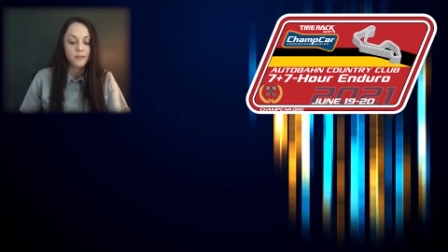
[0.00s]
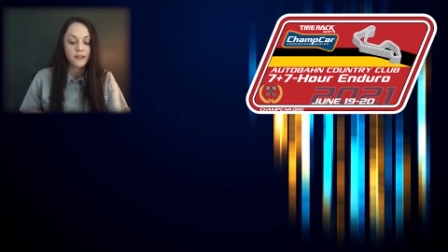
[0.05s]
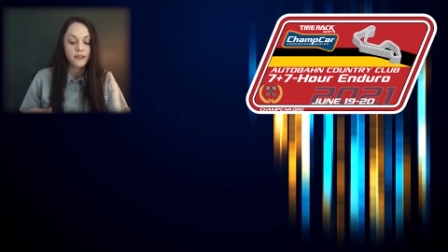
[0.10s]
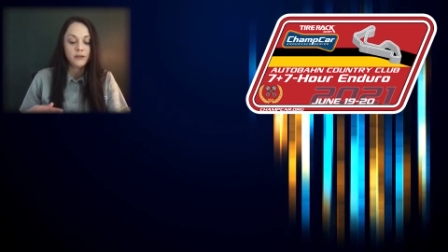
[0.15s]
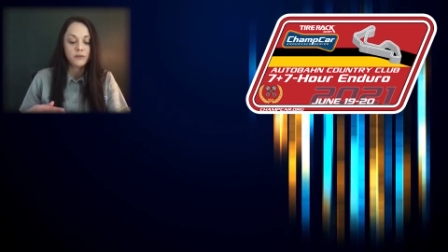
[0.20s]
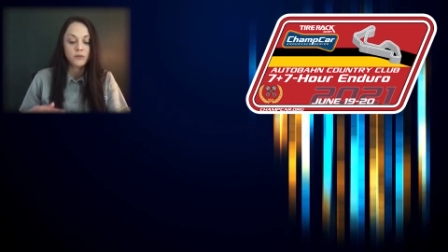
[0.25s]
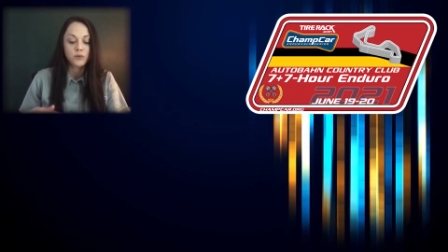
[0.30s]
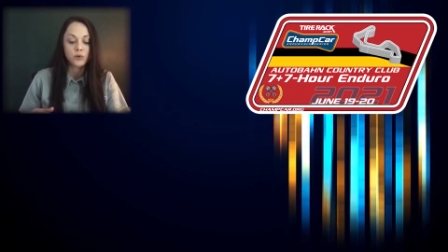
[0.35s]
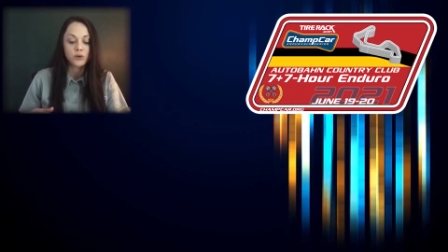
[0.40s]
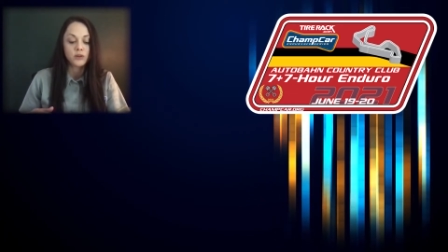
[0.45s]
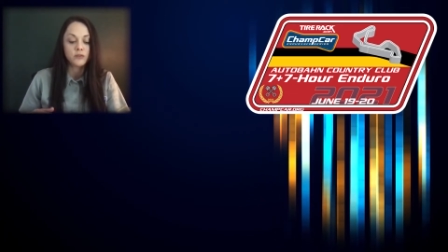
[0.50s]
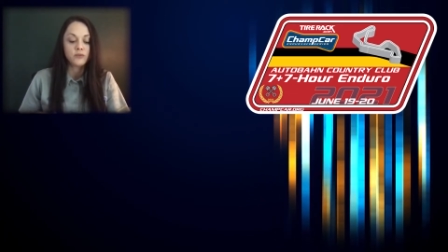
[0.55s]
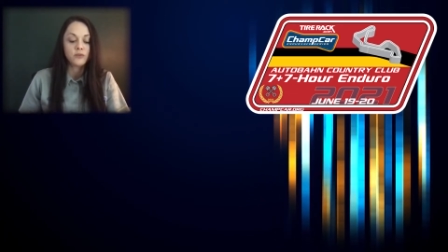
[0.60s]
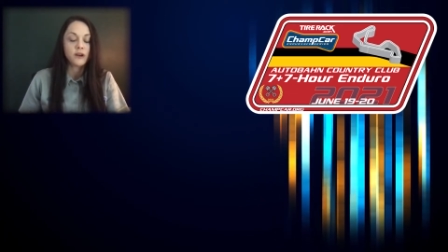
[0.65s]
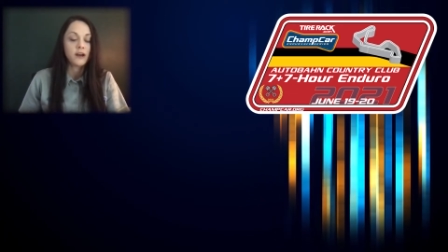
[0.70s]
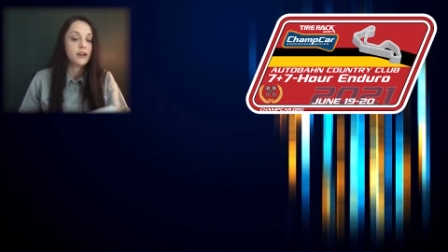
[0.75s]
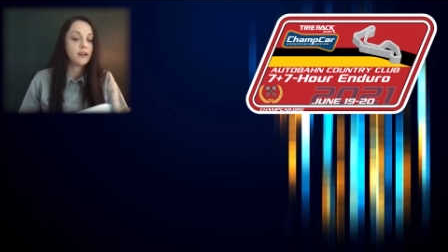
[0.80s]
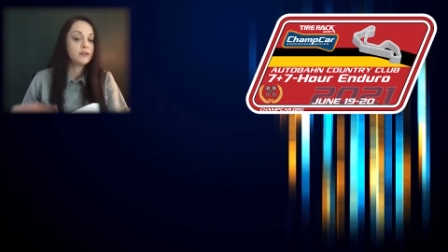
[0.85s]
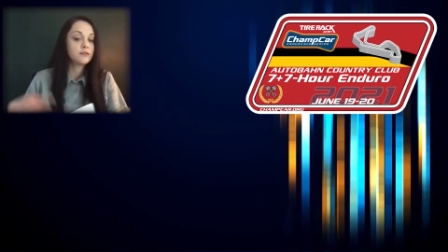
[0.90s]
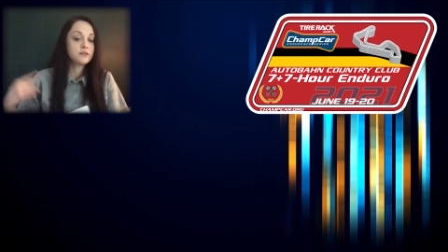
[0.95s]

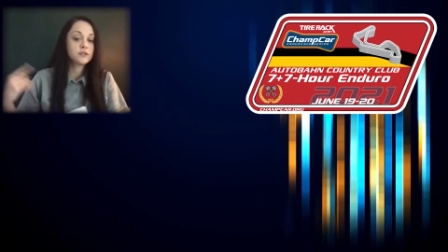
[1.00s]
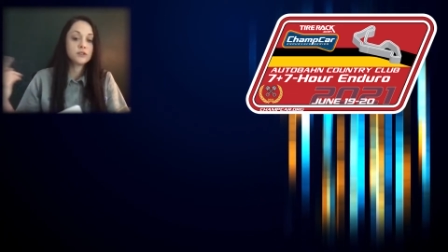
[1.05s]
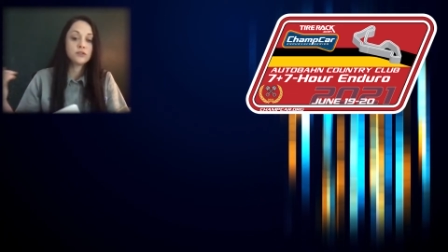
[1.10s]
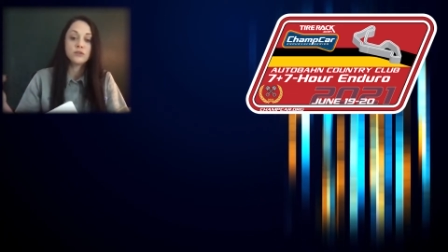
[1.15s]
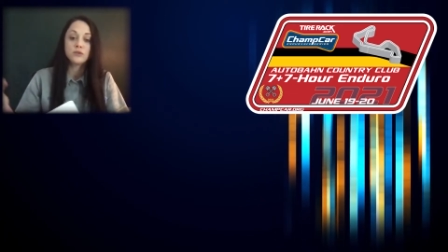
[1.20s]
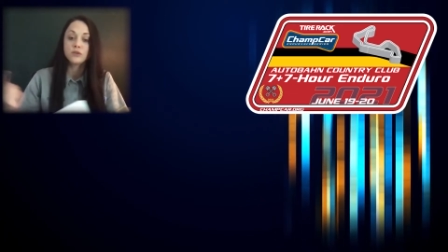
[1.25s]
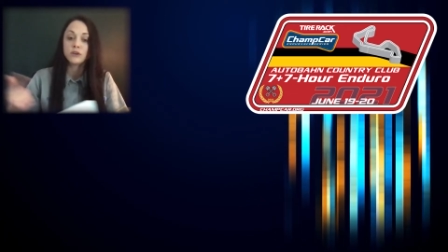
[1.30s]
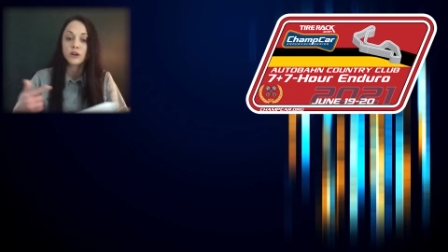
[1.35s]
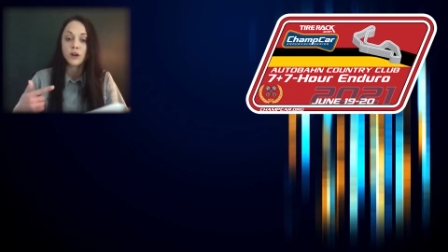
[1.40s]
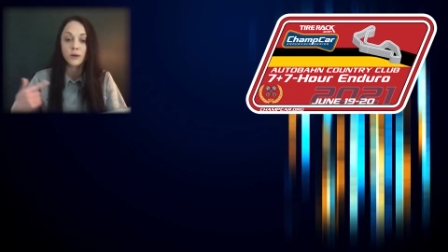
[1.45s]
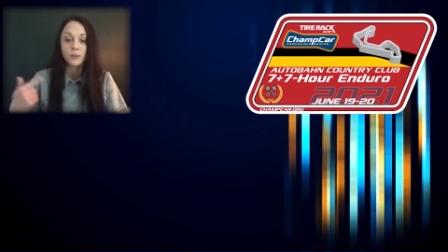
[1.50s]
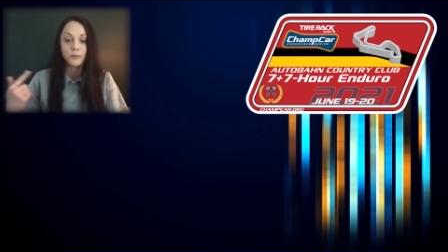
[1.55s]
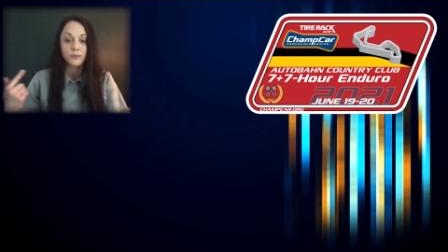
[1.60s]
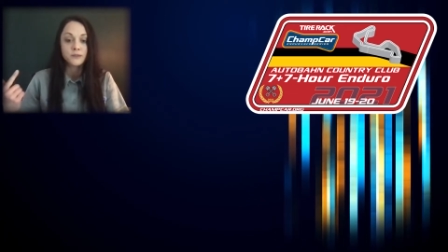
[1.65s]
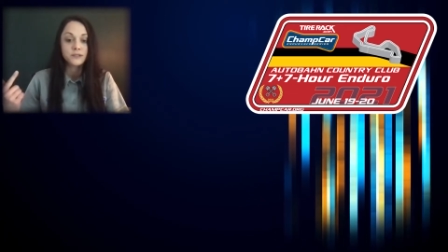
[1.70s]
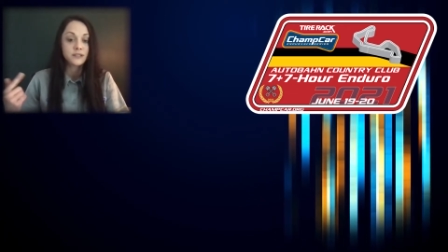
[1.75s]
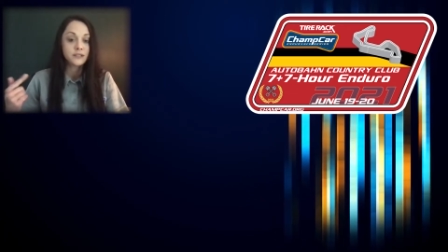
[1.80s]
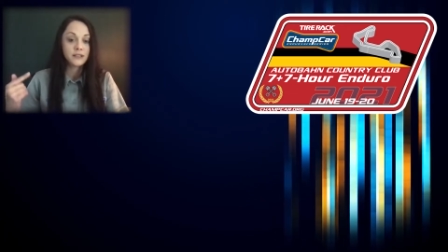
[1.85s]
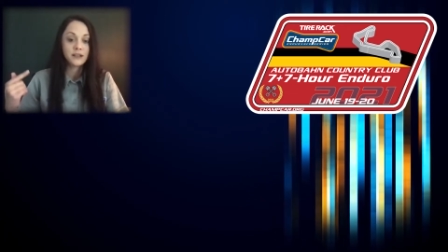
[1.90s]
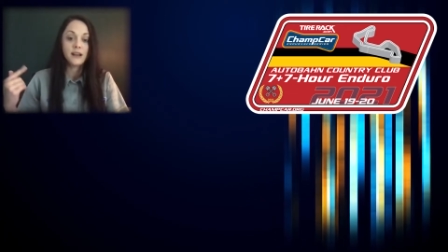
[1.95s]
8.45 to do a couple
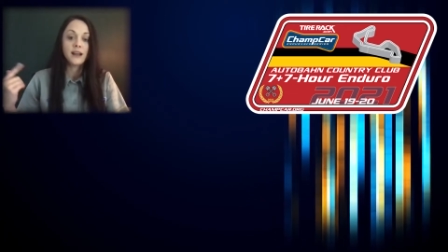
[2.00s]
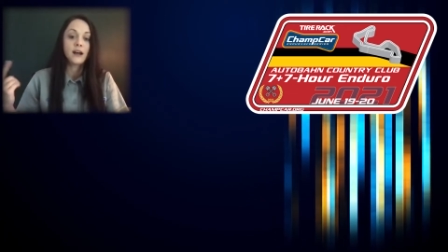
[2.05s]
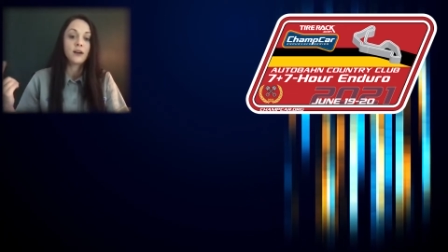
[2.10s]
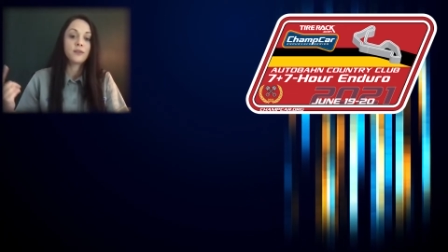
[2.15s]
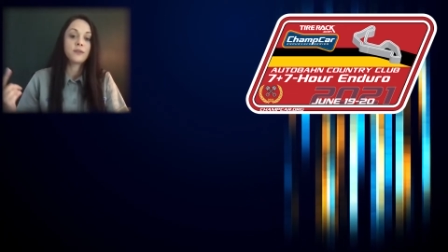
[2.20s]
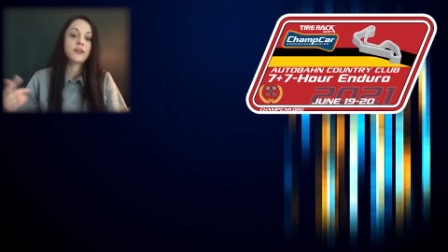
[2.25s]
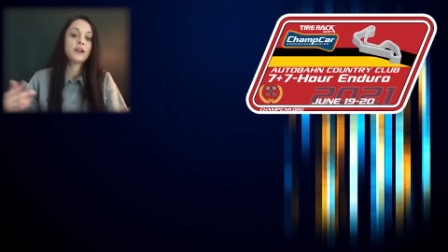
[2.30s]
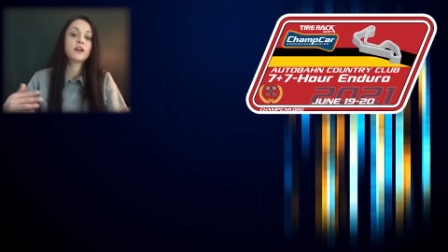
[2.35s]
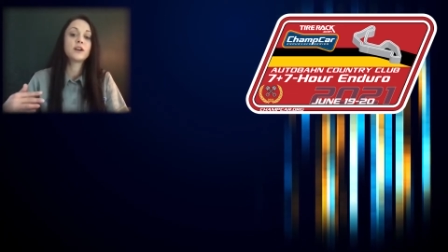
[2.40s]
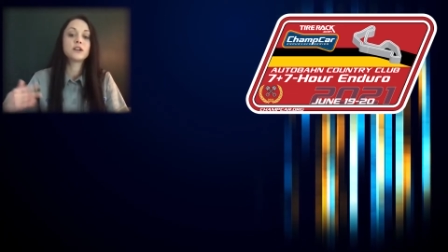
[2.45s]
to get out there